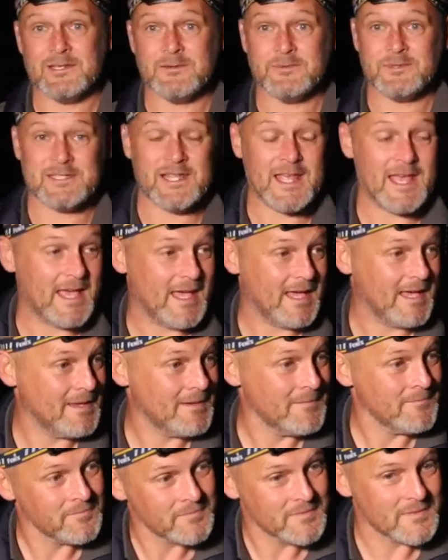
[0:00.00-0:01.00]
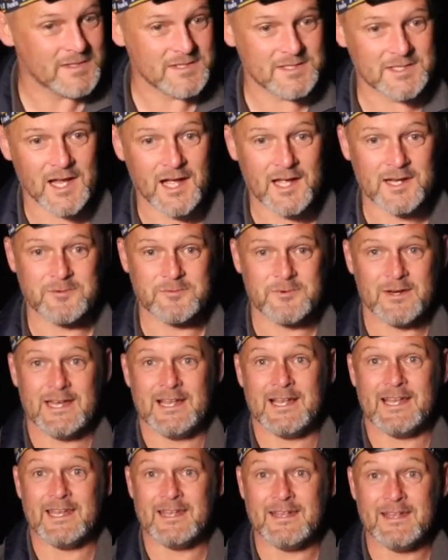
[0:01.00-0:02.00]
he was there. Started a
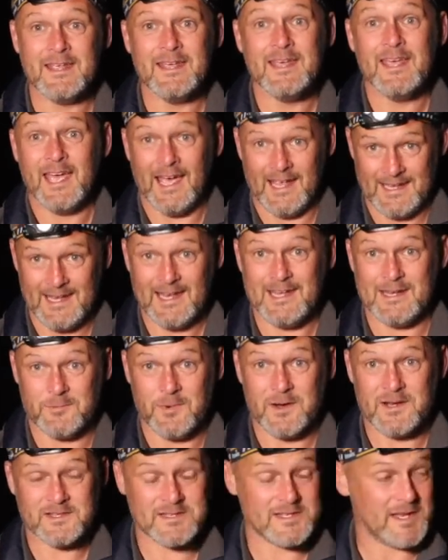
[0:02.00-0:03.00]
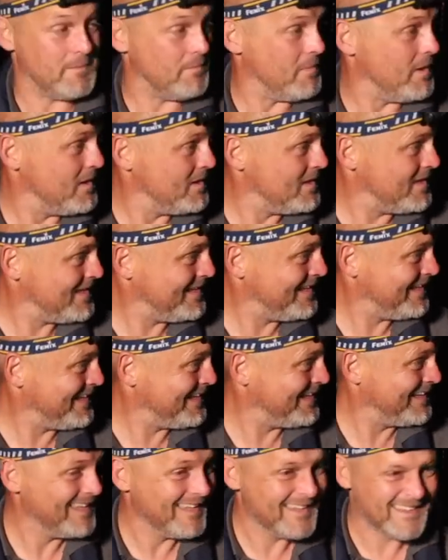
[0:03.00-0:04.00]
reeling and then he went some.
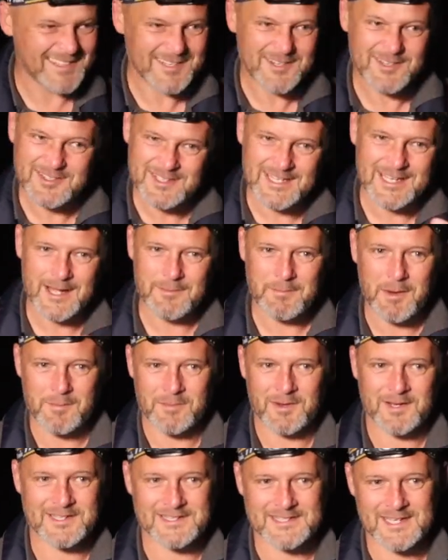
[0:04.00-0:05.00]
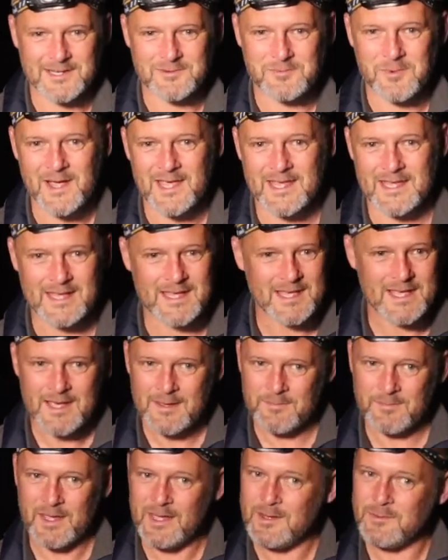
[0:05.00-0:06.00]
They usually come up like a dead weight,
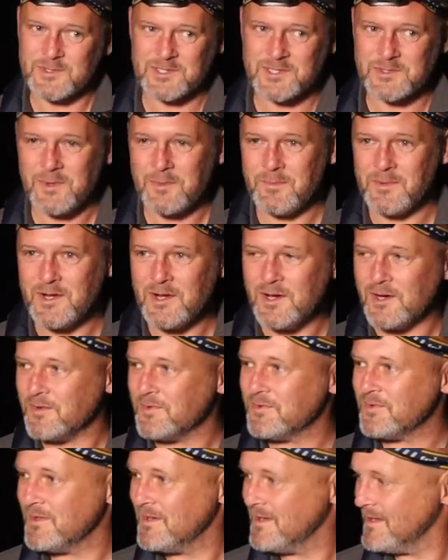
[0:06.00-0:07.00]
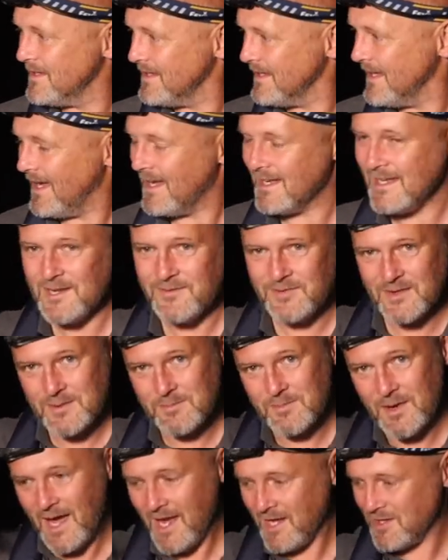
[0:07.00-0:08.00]
but he was swimming off. And even in
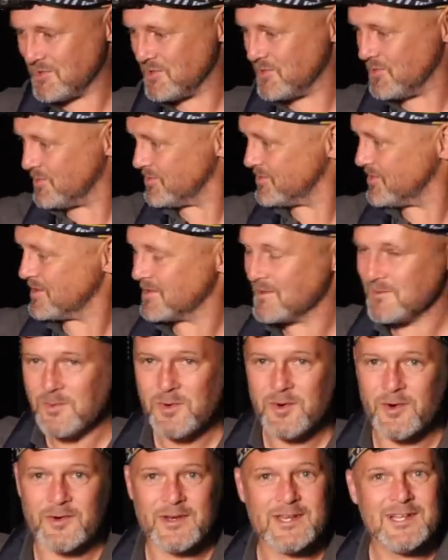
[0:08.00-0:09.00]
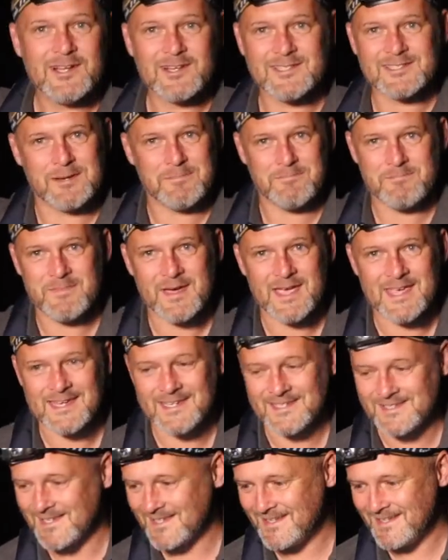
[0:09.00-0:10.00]
my head torch in the water, he looked
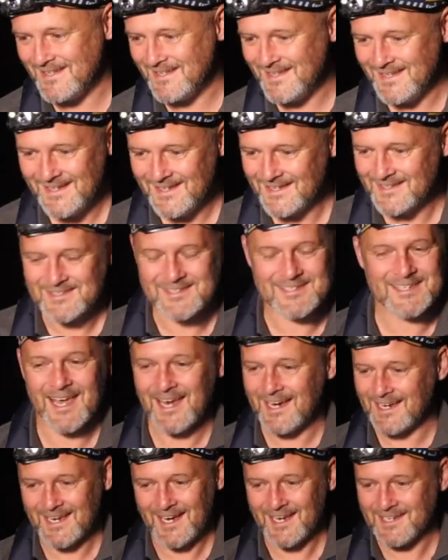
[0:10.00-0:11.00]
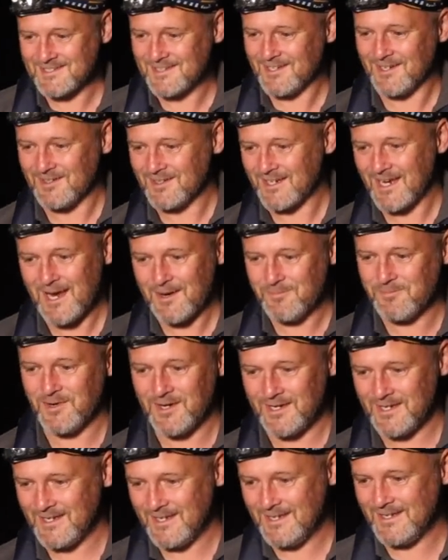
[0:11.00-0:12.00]
amazing. Just can't catch that on camera,
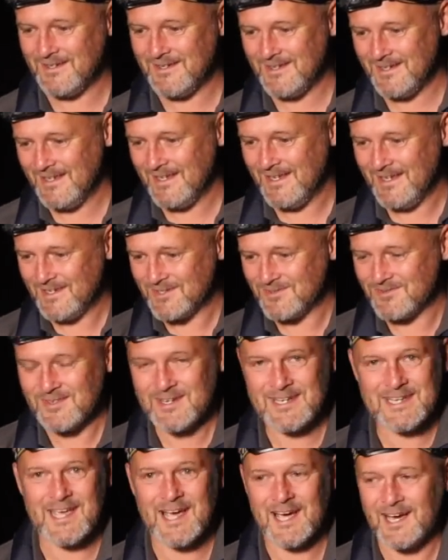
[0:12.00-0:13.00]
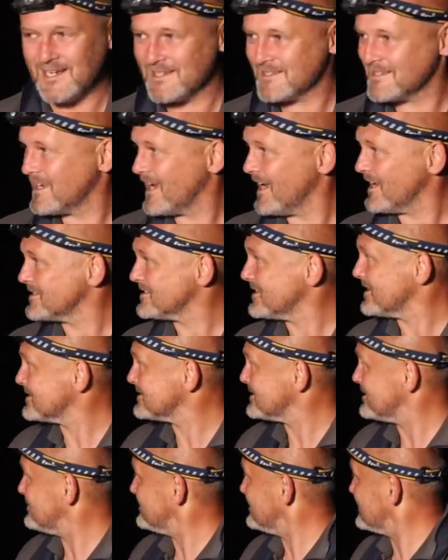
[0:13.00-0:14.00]
you know? It's really hard to catch that
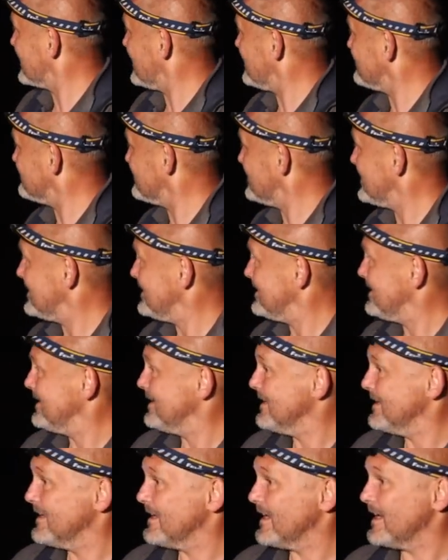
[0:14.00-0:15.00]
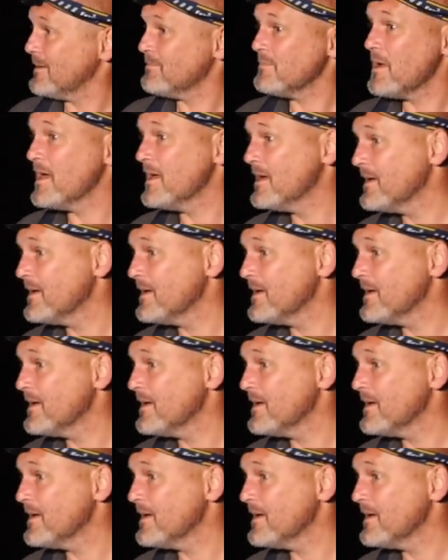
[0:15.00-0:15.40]
stuff on camera. I'm